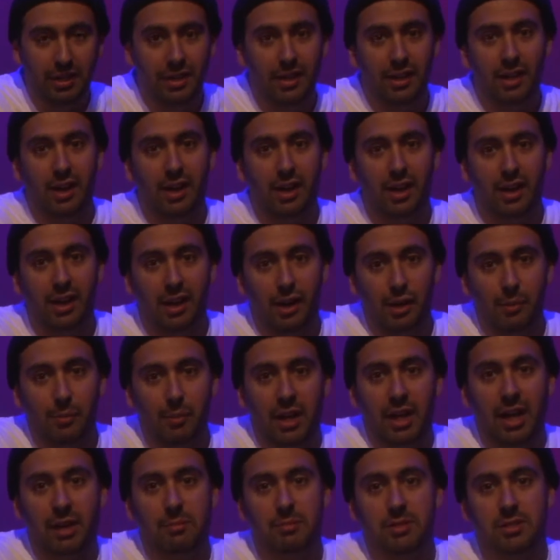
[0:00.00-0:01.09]

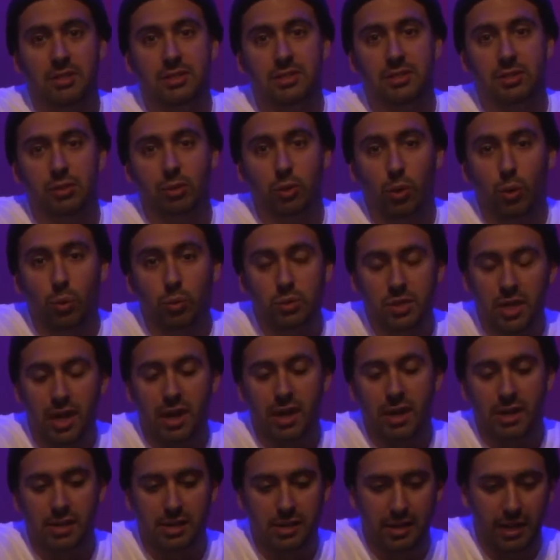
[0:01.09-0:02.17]
my name is
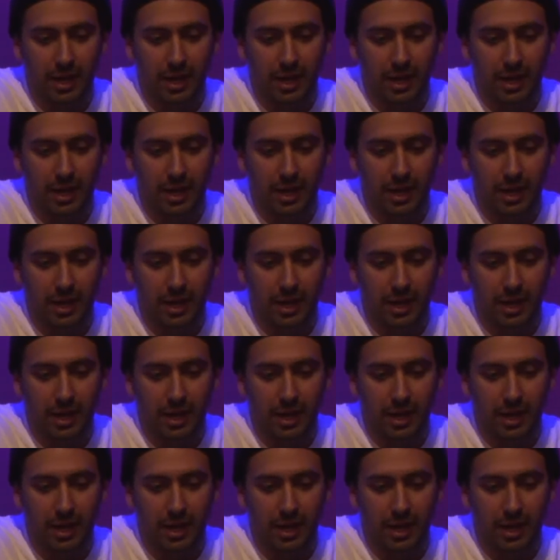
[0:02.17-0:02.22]
Kultar,